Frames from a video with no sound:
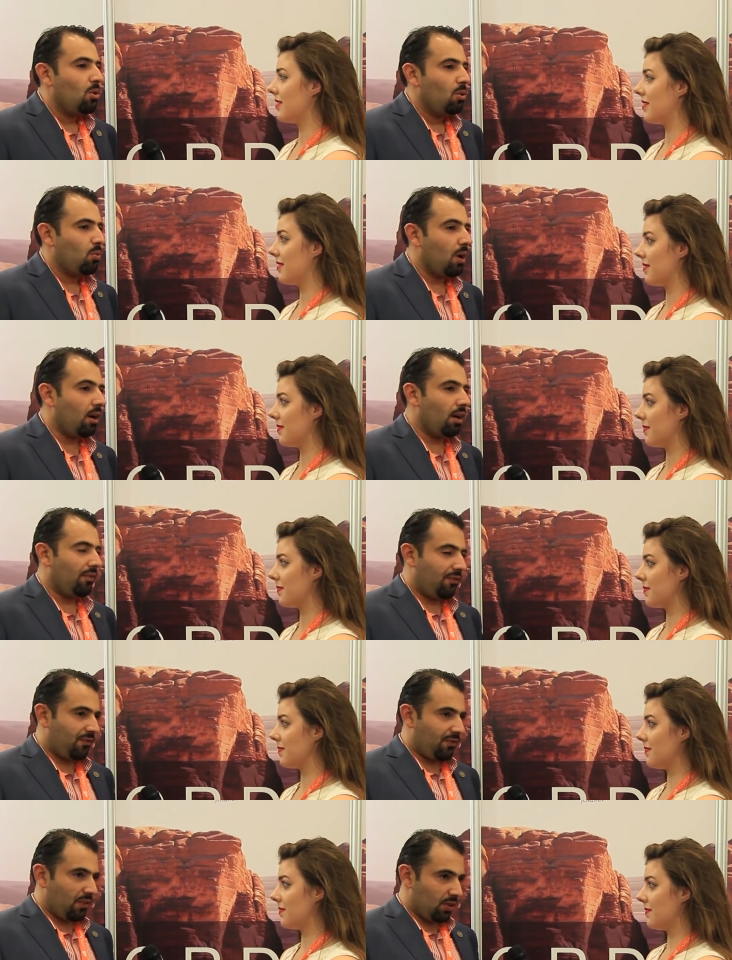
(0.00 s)
Speaker 1: Well,
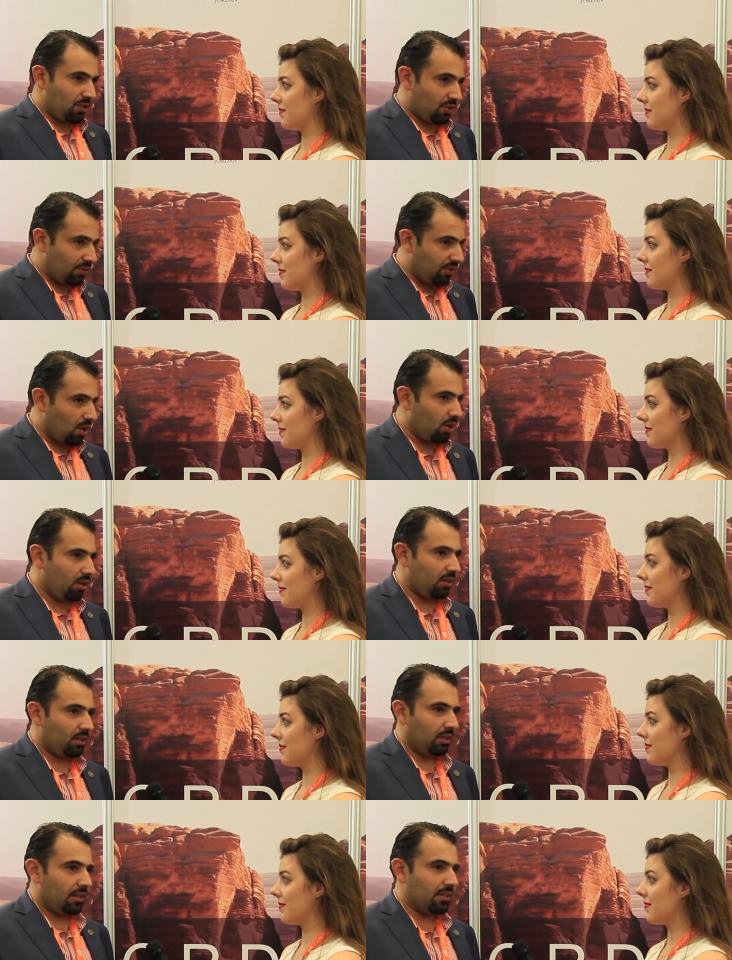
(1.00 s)
first of
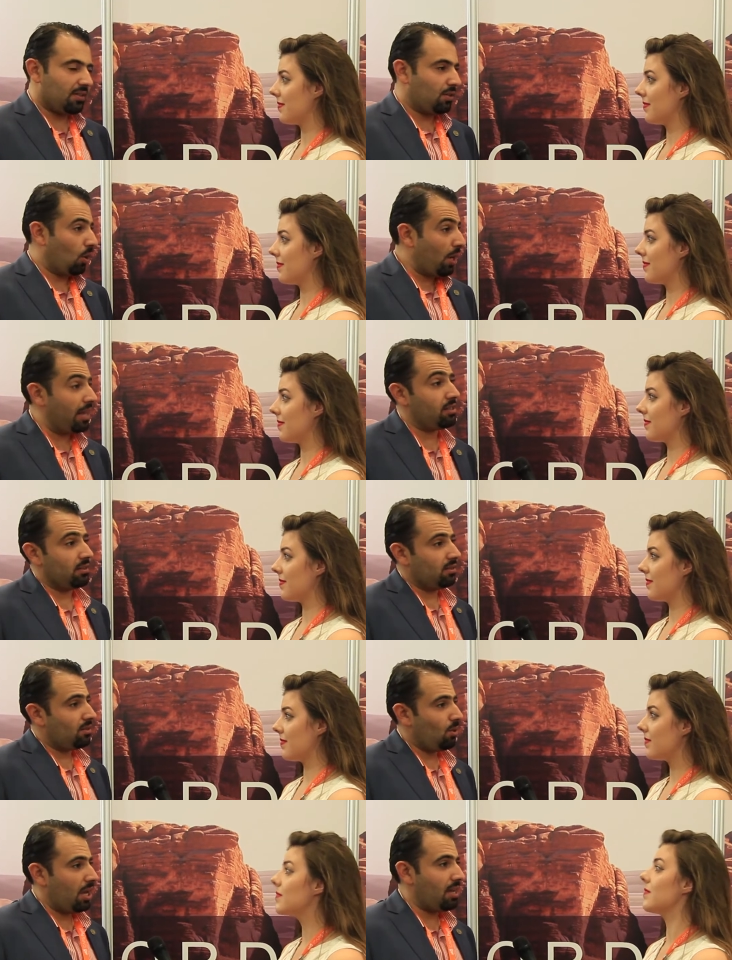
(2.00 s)
all is
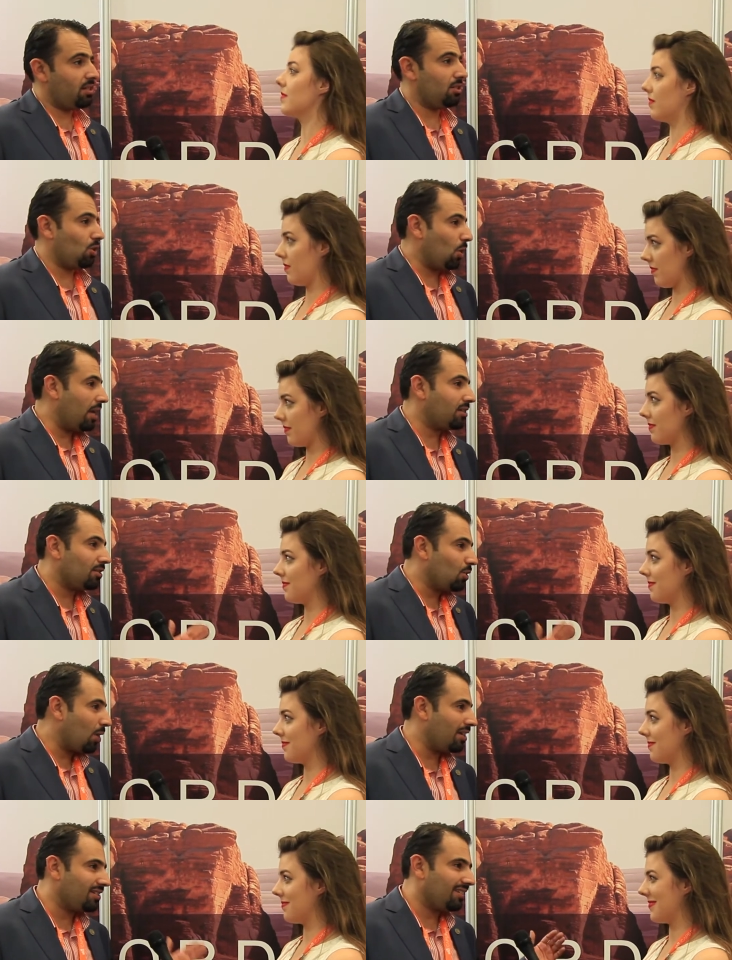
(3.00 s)
locations. Locations, location,
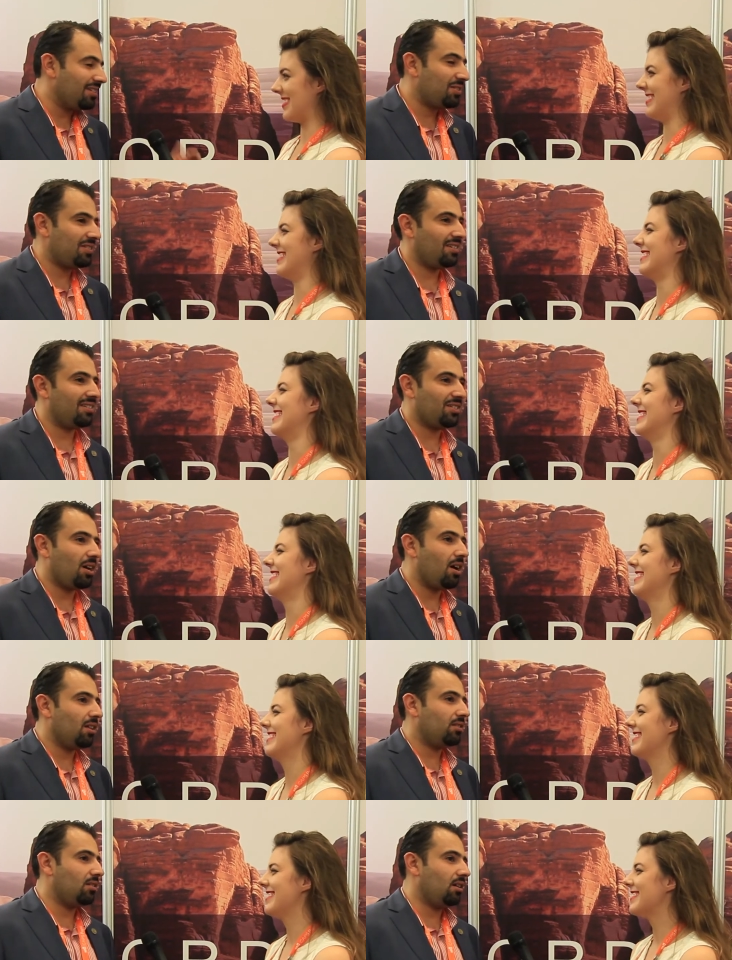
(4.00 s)
location. It's
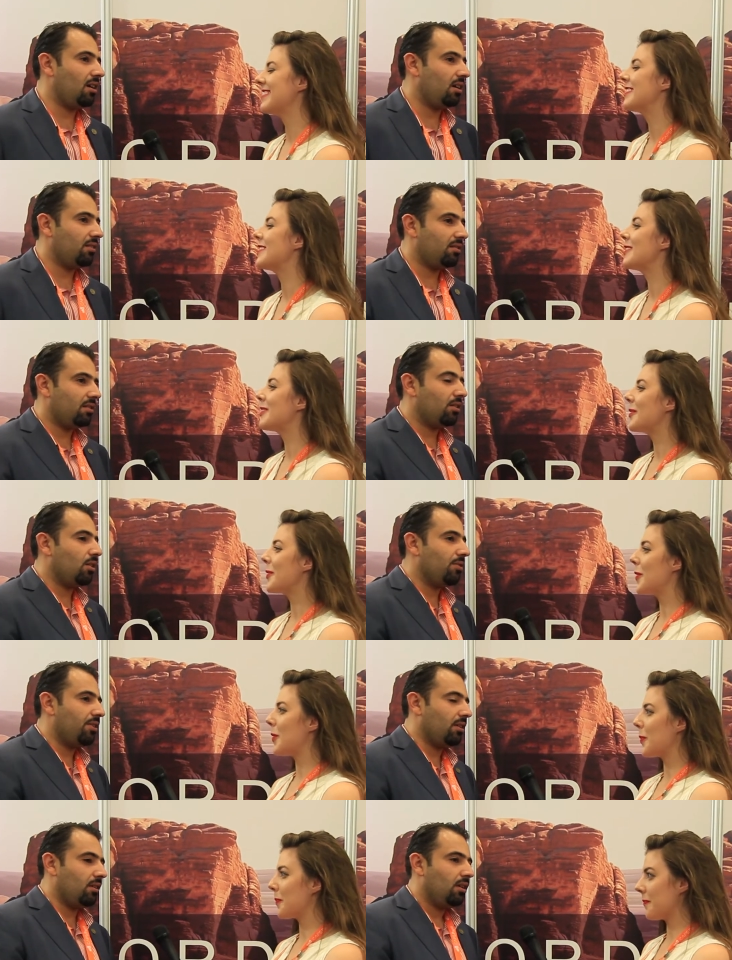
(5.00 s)
got
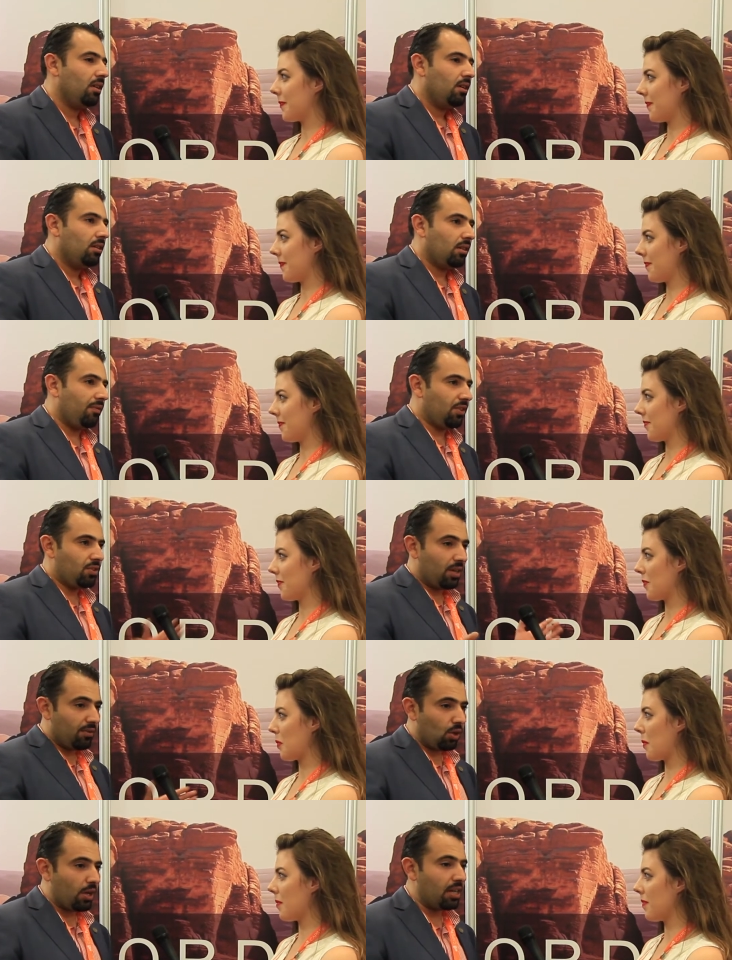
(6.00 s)
the
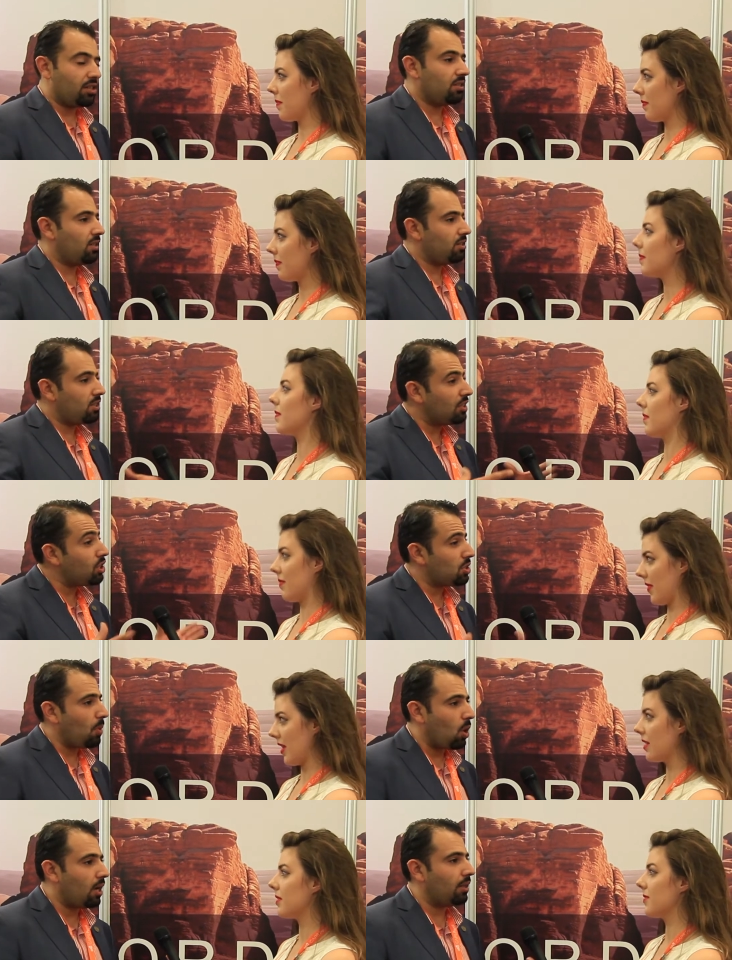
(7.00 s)
diversity of locations in such a
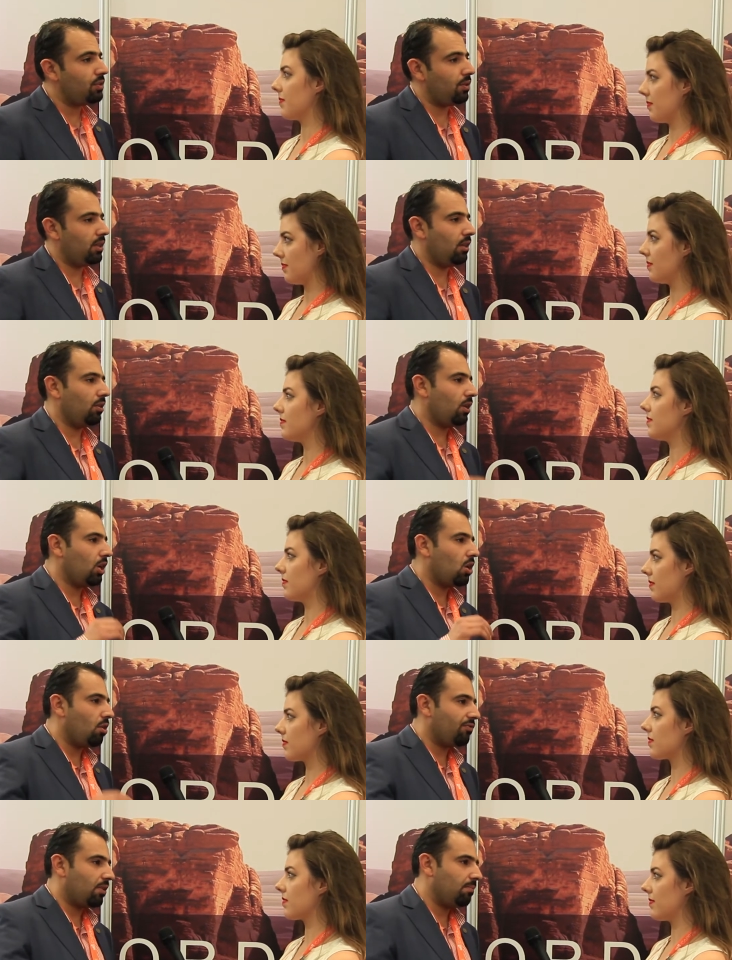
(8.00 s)
small country. You know, you can
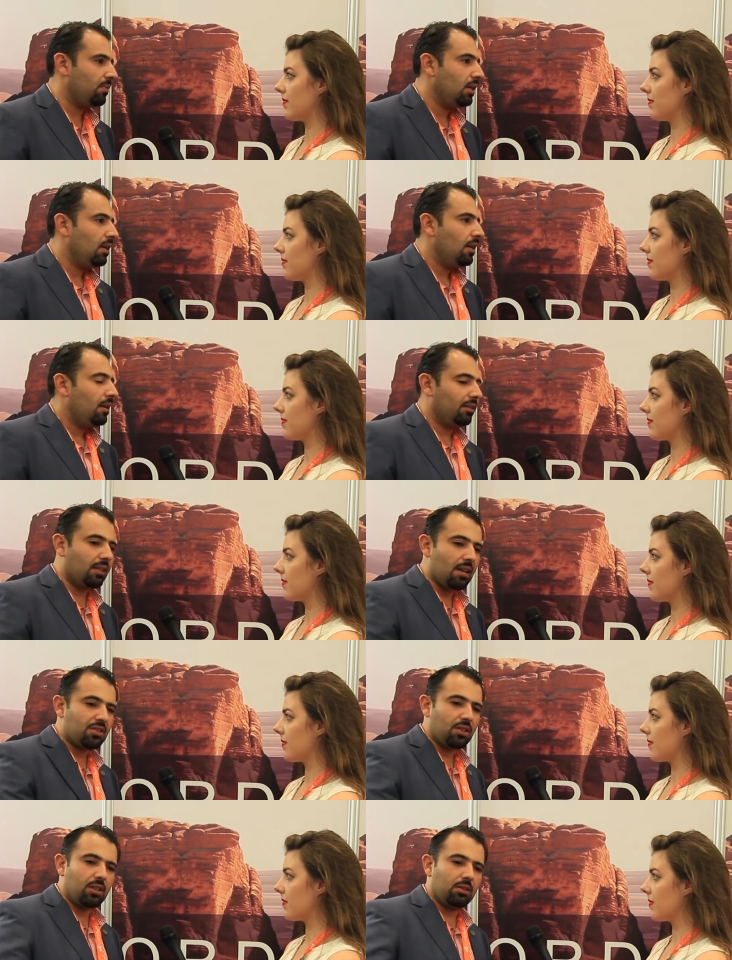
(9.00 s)
go from a
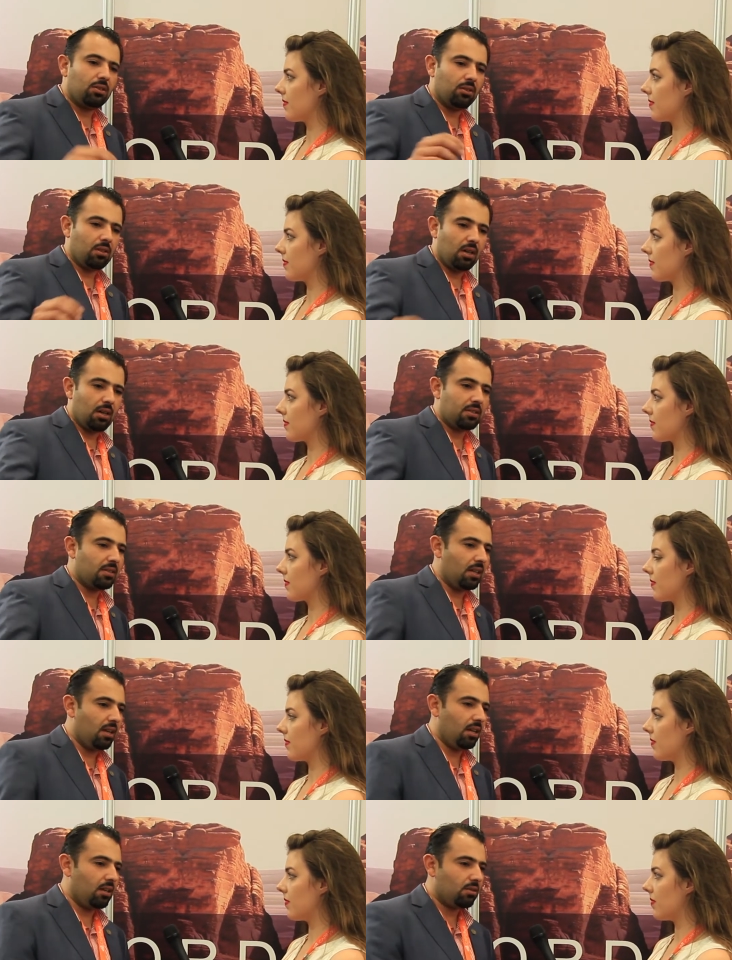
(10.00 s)
desert to a
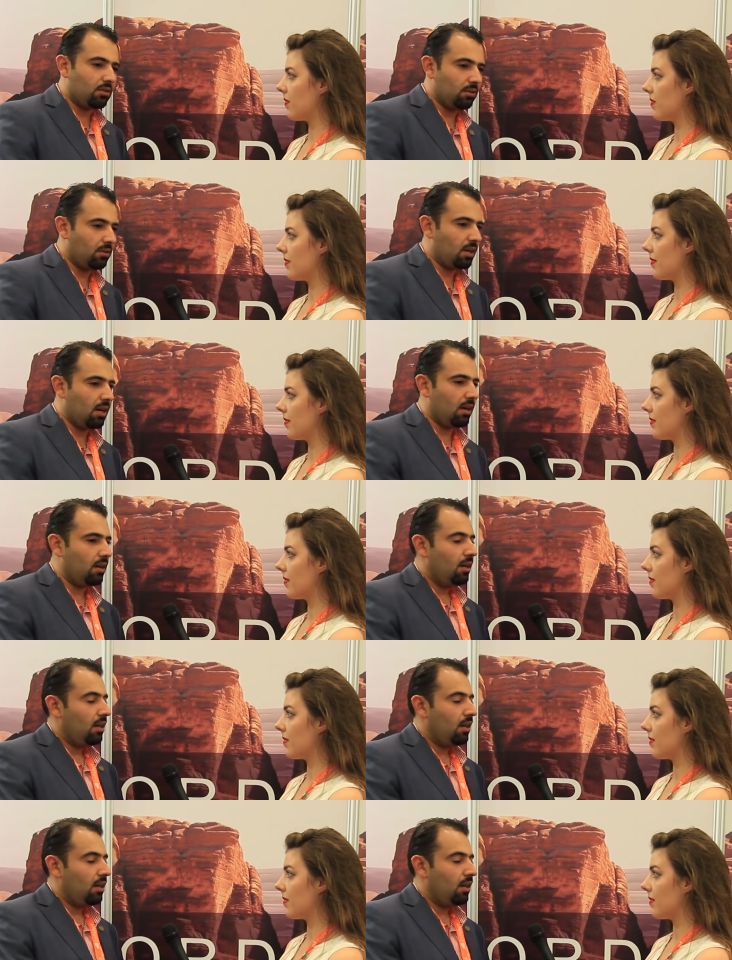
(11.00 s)
sea to